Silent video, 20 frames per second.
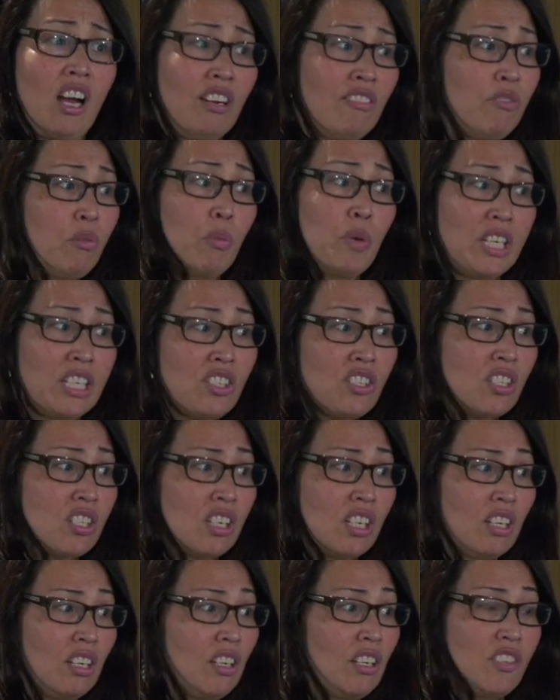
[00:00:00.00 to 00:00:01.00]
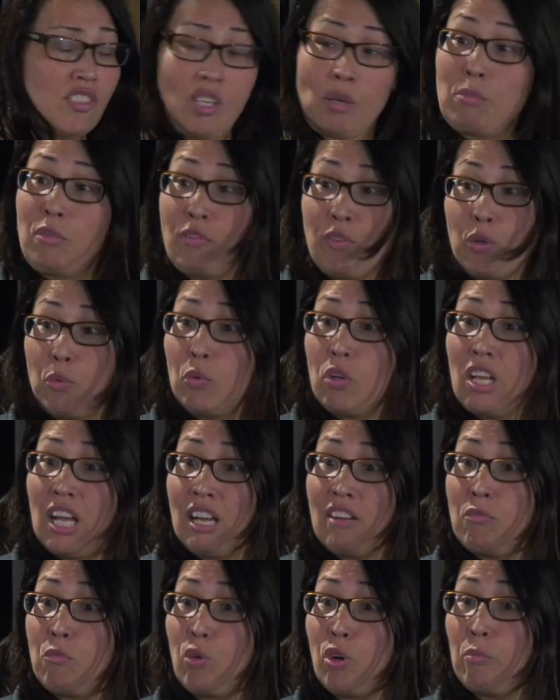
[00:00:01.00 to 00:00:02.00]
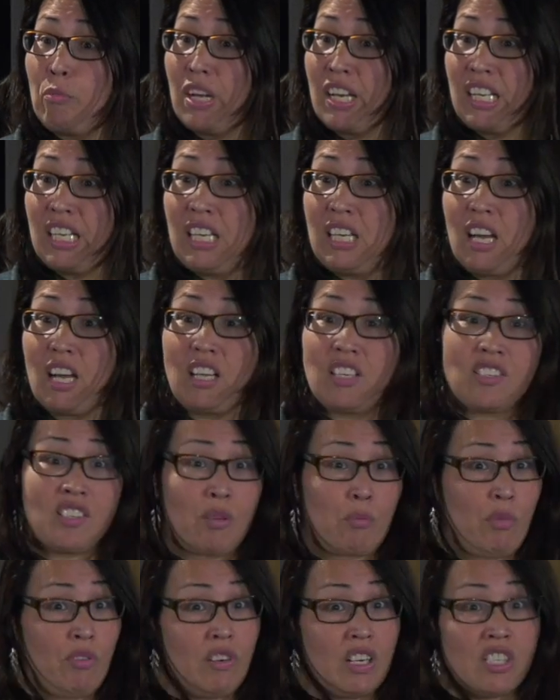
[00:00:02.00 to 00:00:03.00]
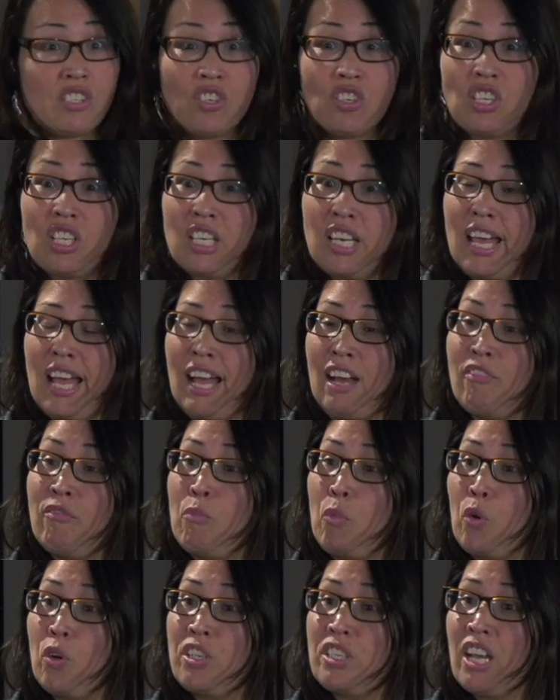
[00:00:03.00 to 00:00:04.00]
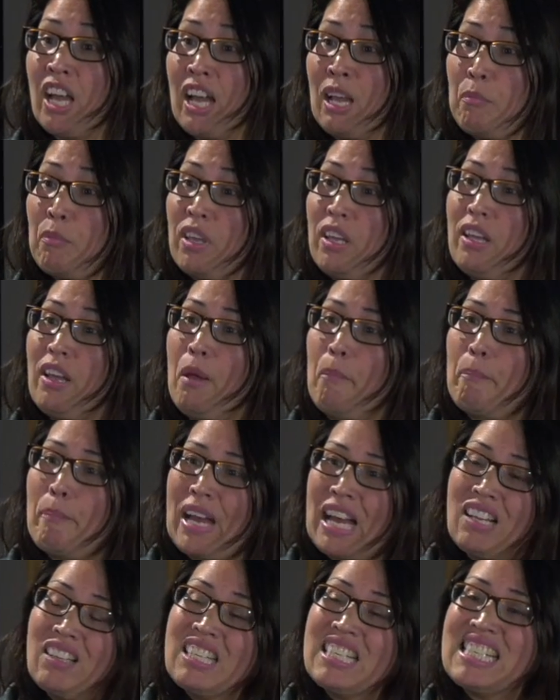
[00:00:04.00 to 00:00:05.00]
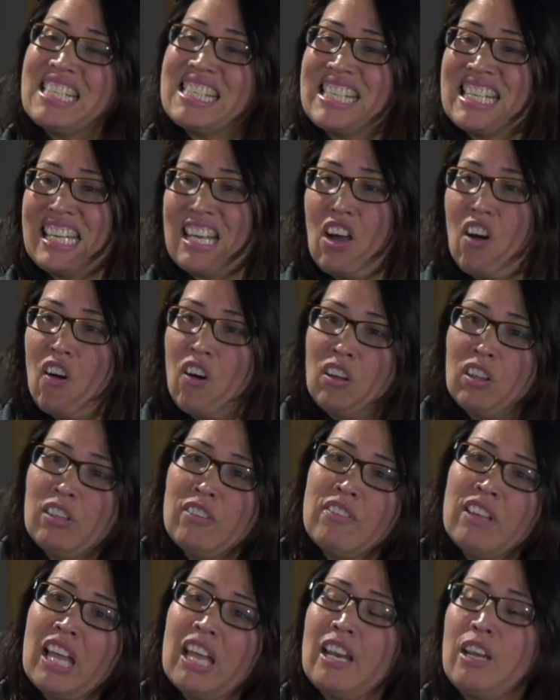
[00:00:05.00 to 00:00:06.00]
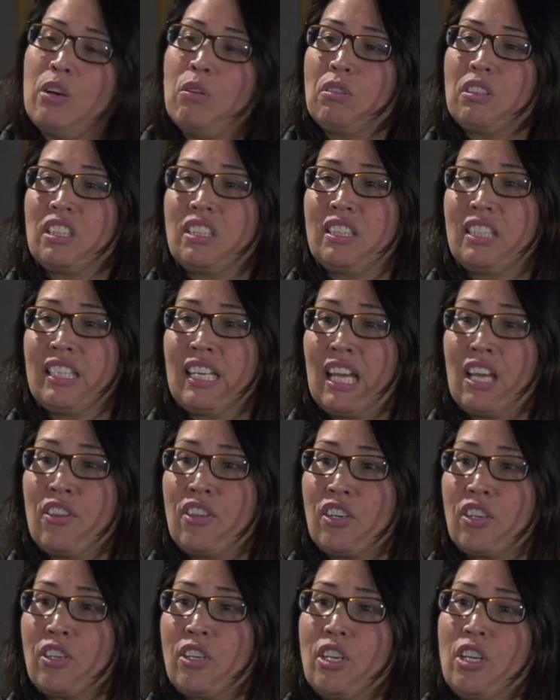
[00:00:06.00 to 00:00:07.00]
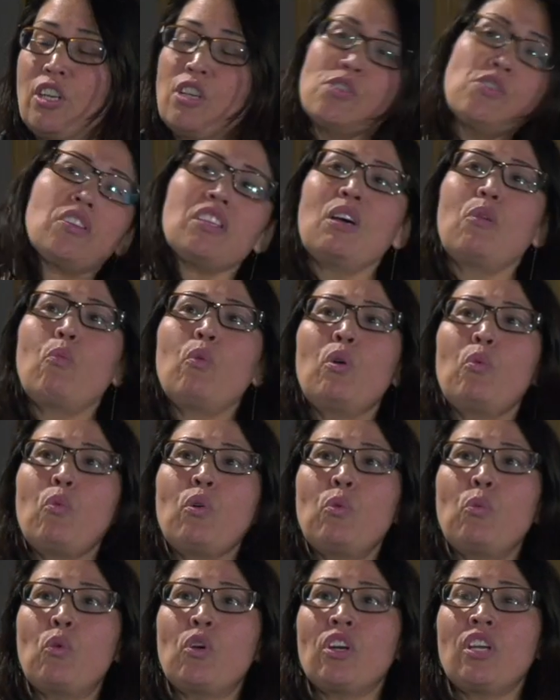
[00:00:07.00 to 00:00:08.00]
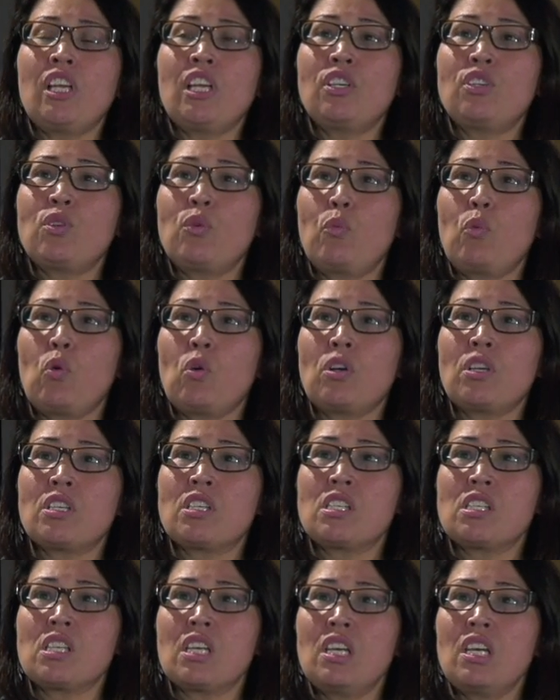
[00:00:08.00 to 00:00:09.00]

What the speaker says: of which some of you will have more money, some of us are going to have more time, balancing all of that out together so that what we're working towards